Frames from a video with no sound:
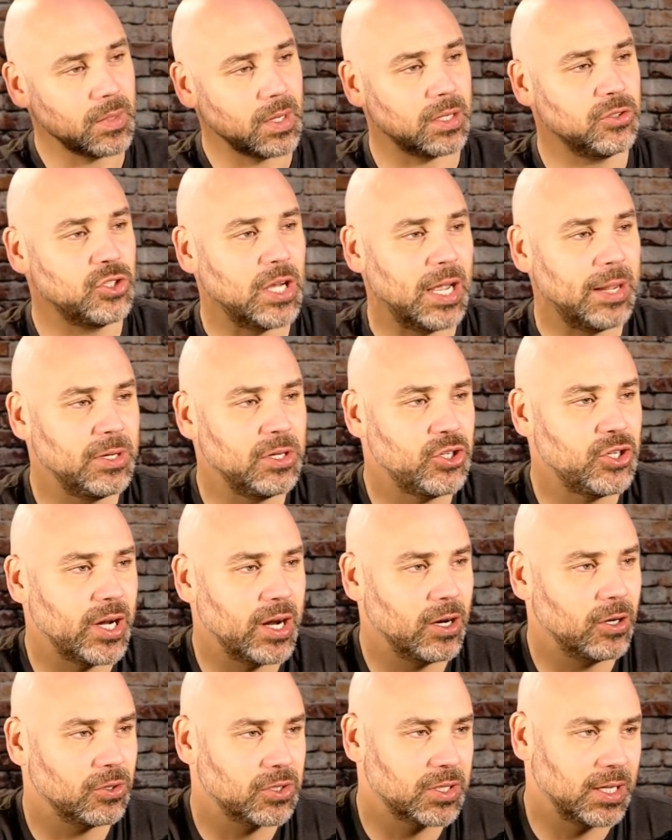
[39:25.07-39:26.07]
Jamie
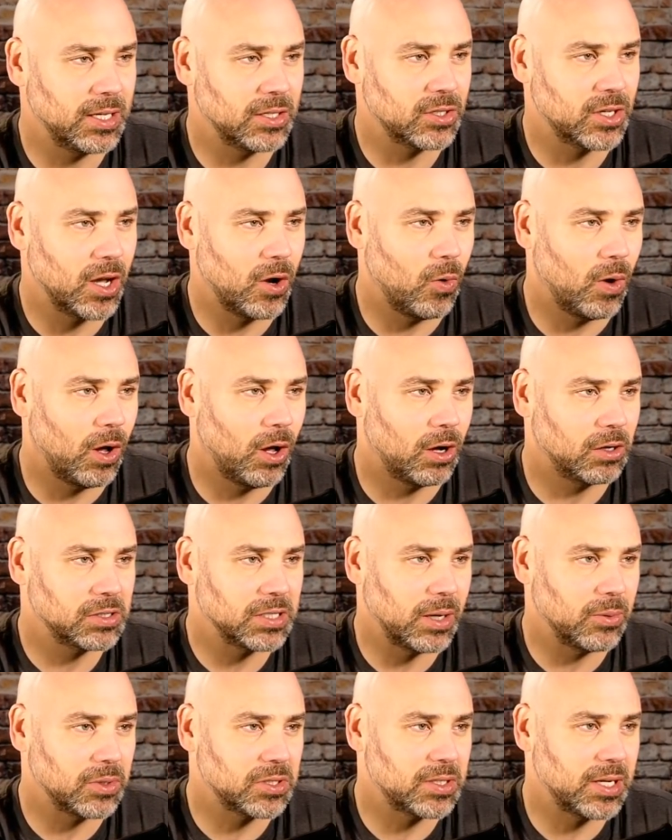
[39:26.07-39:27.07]
Gerald says, go Hogs.
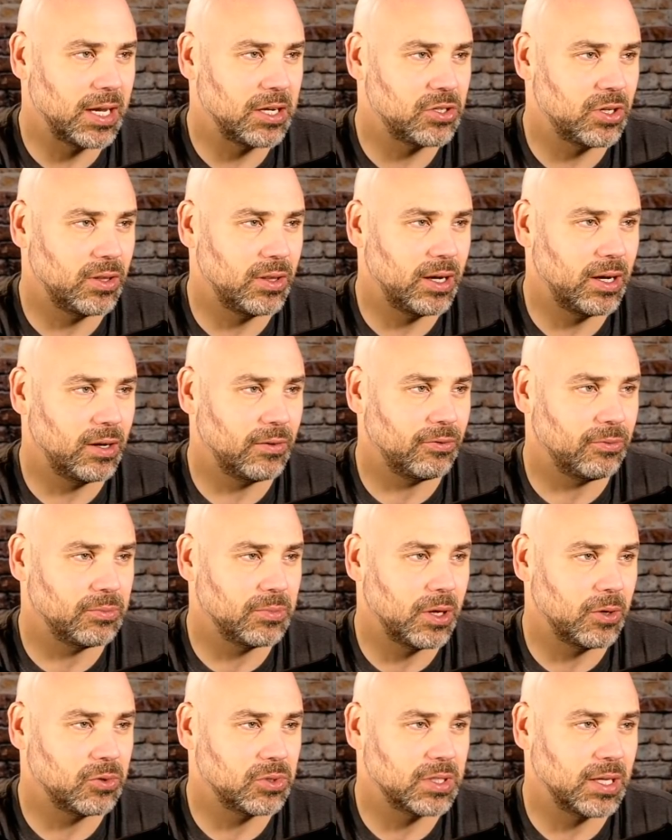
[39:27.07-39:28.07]
I was stationed there from
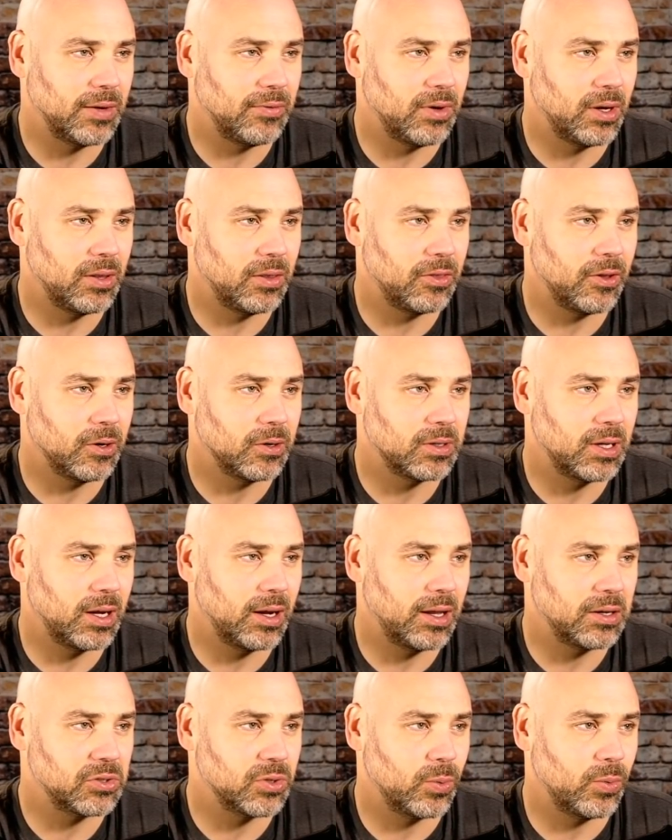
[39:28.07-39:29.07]
07 to 13.
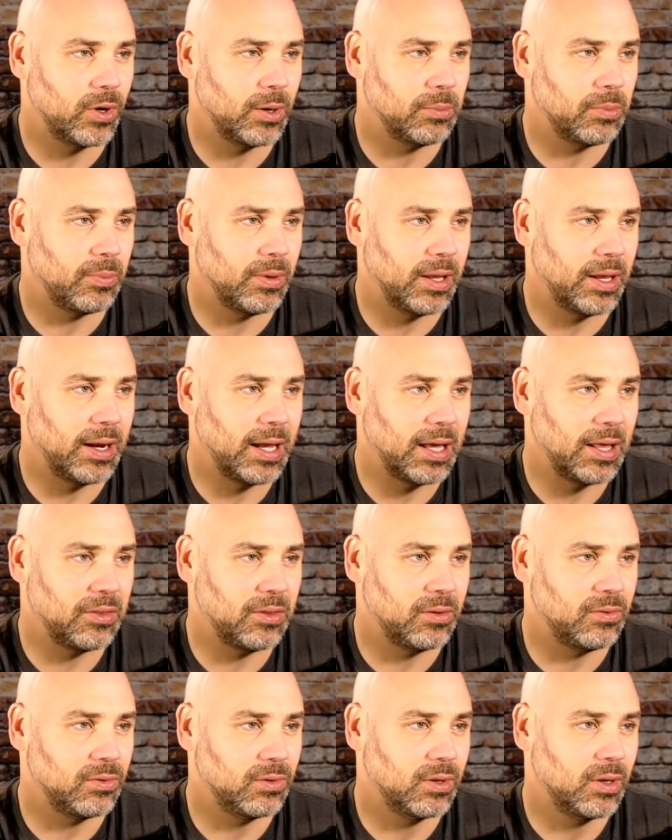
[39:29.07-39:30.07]
Actually went up to play in
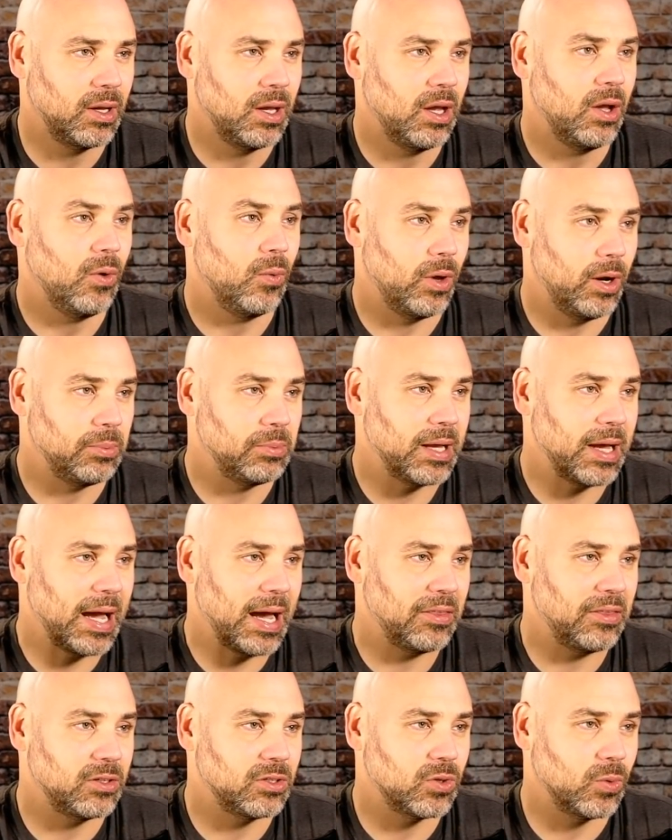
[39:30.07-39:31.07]
Athens. Went up to
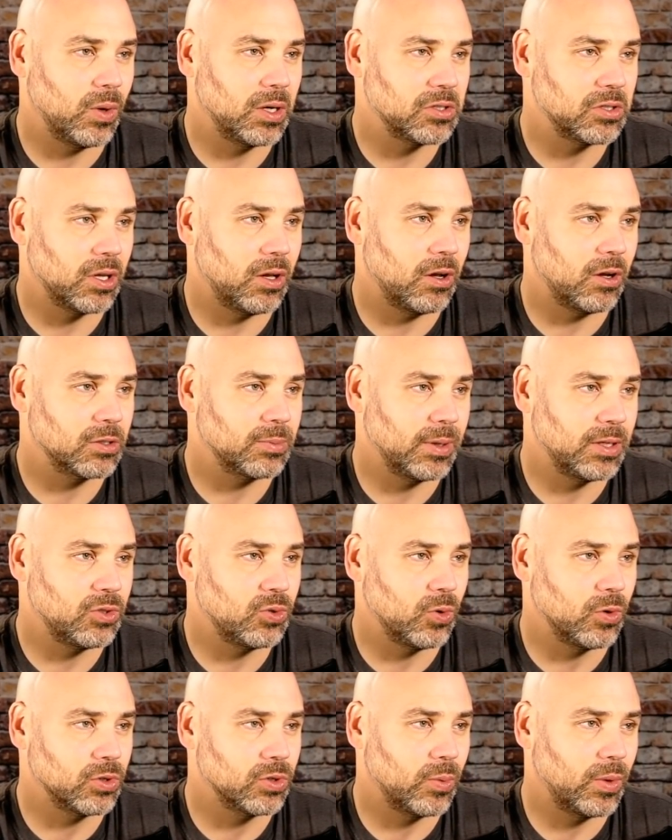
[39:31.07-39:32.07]
Athens to watch the Hogs play
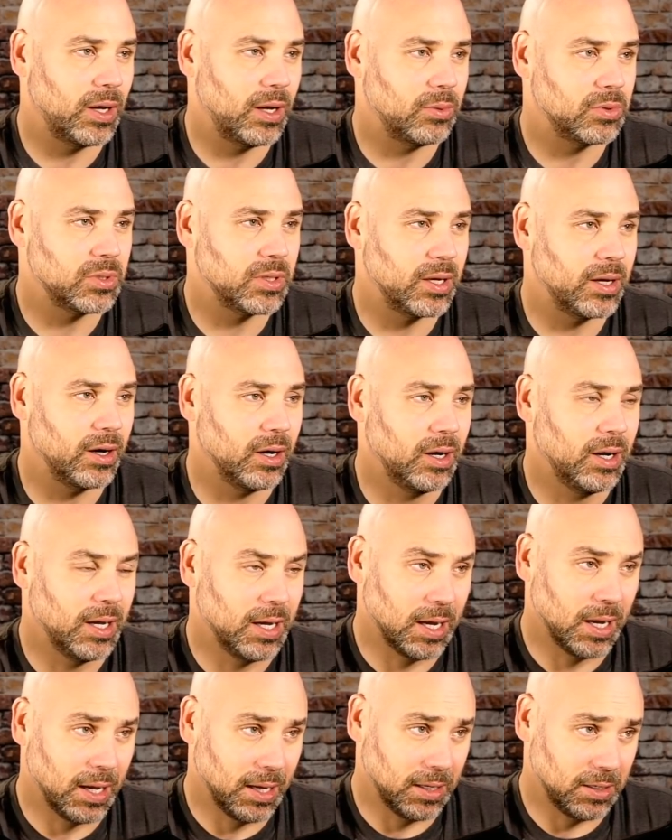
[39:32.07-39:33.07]
Georgia while I was there.
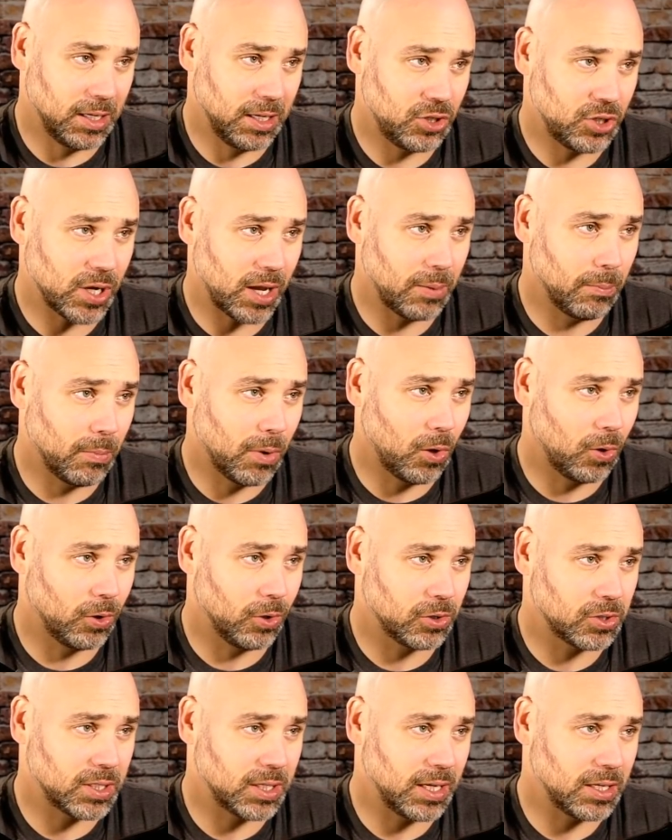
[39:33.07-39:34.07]
TJ Moeller
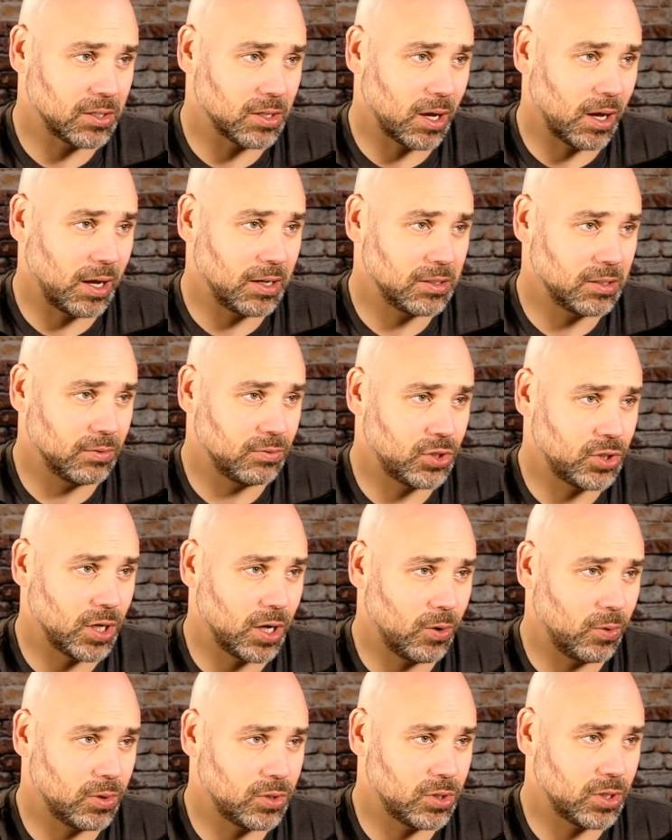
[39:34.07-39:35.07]
says, odds of
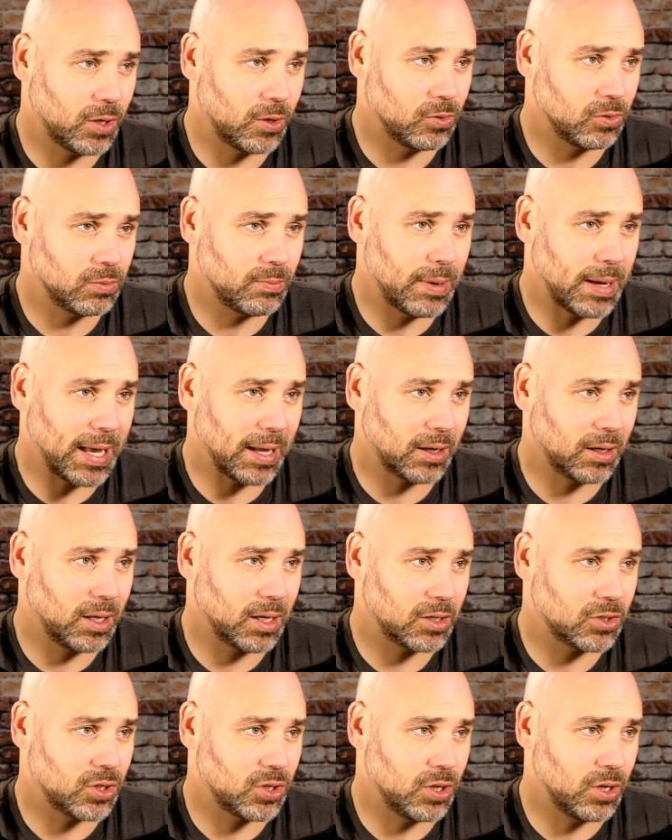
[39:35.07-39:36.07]
Joe and Jones back
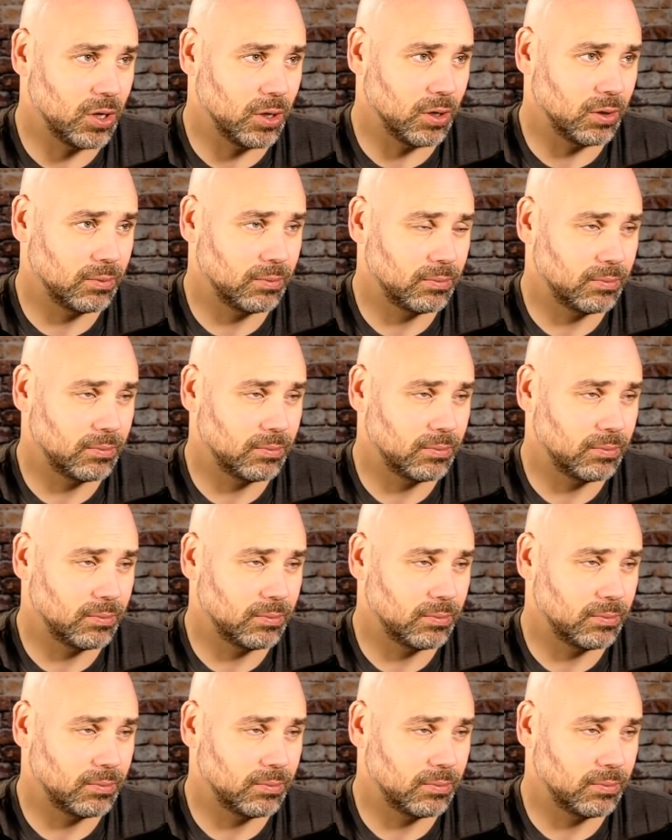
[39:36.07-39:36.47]
next year.